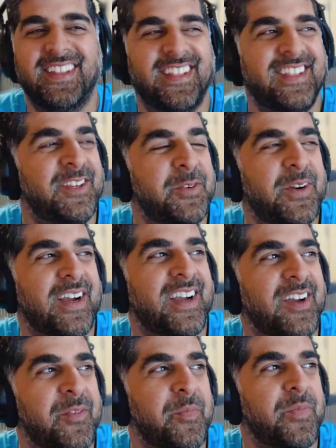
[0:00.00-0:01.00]
You
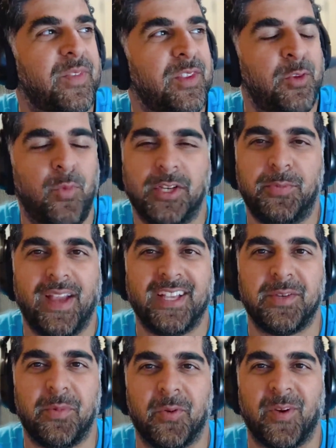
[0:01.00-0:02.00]
um, you watch
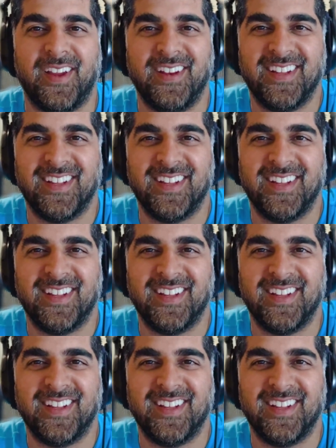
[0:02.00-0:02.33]
basketball, right?